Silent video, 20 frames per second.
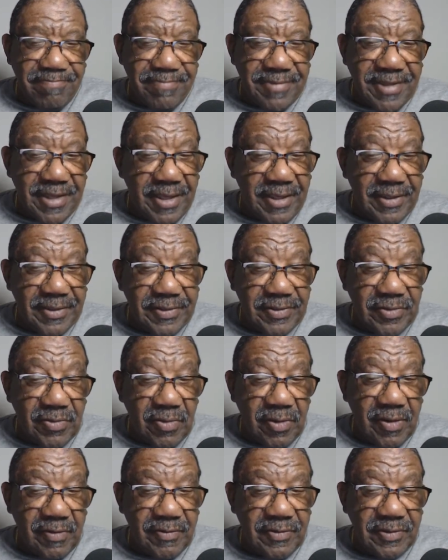things
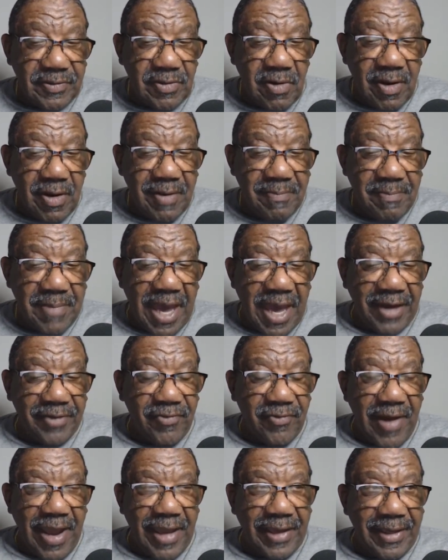sort of started
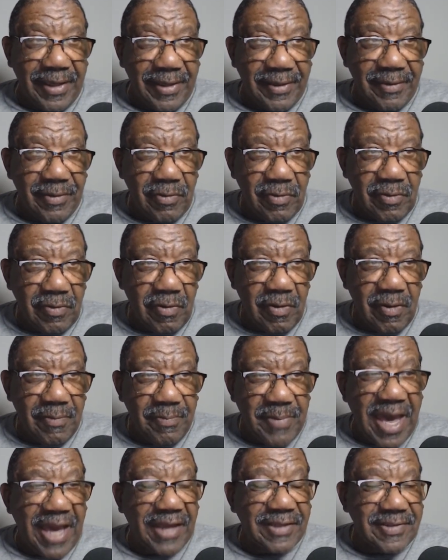backtracking or
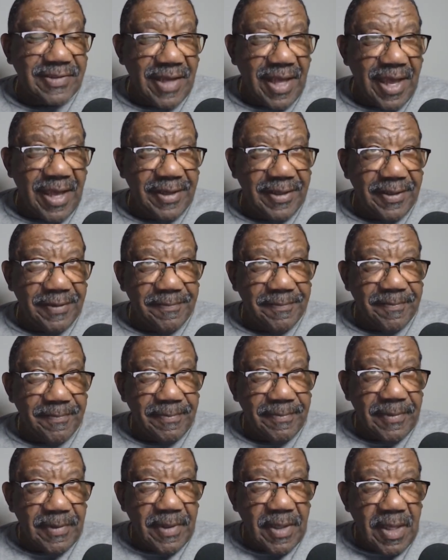backsliding.
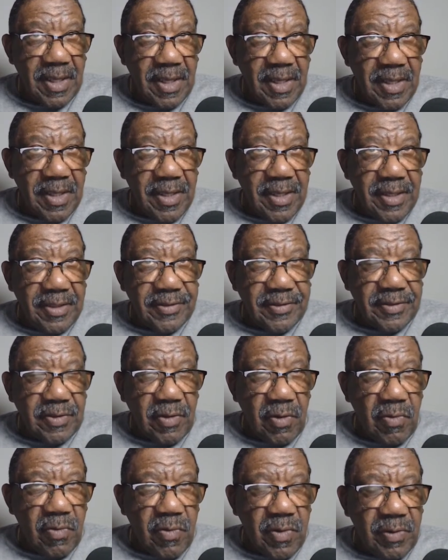
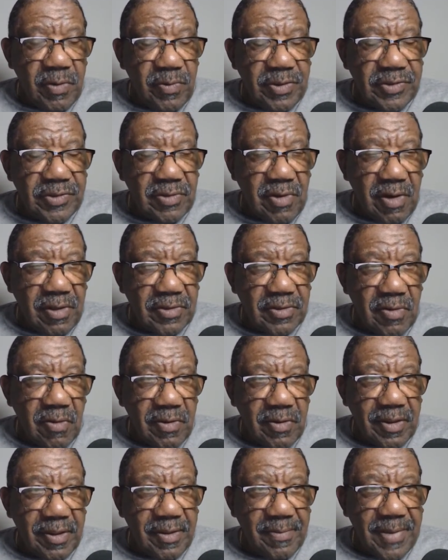So when we start
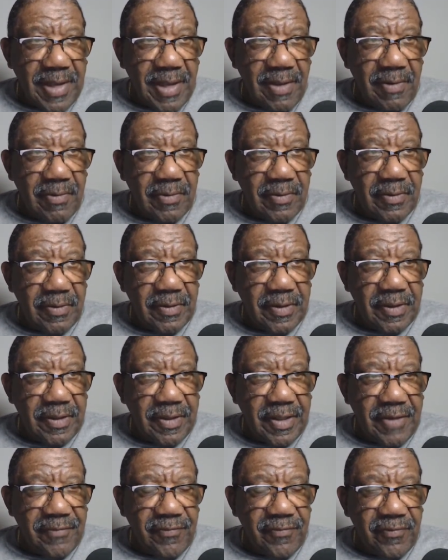talking about
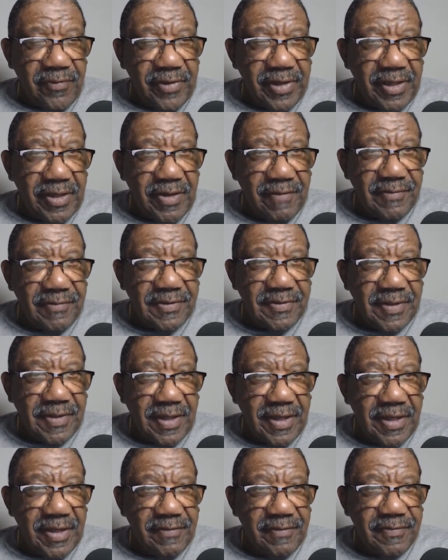freeing of the
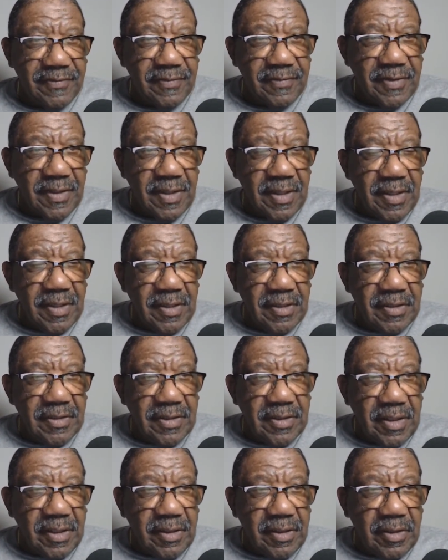slaves,
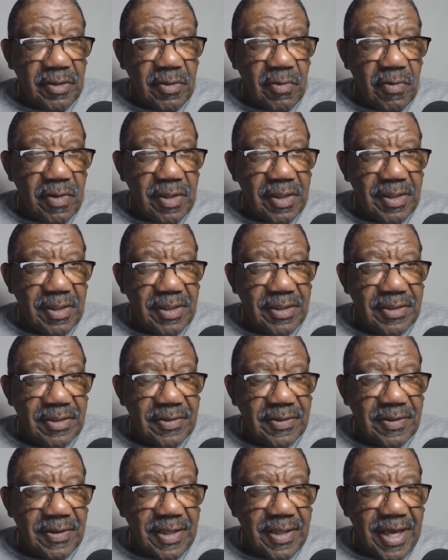going
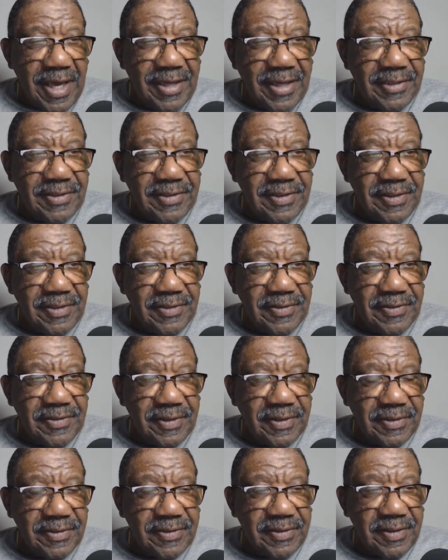into the
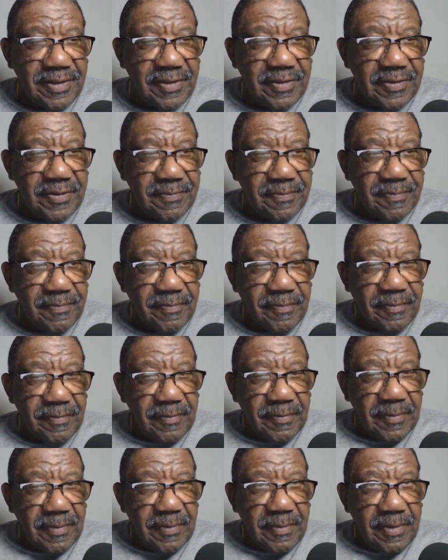1860s,
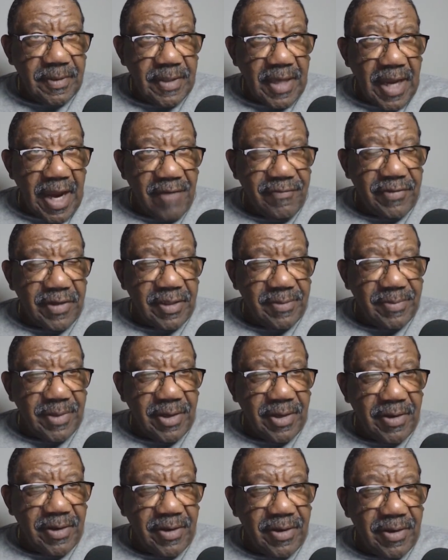African
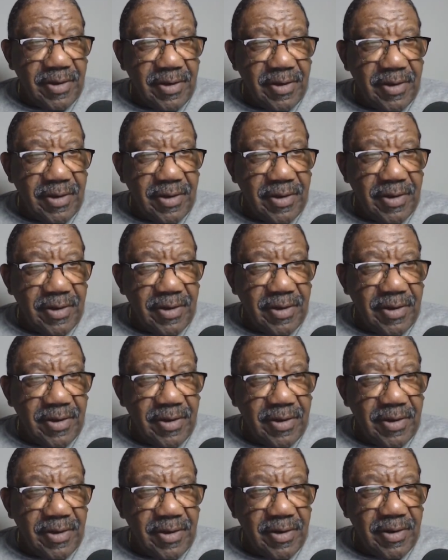Americans, we
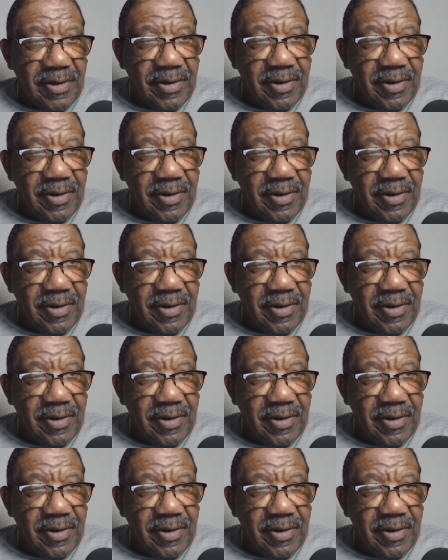had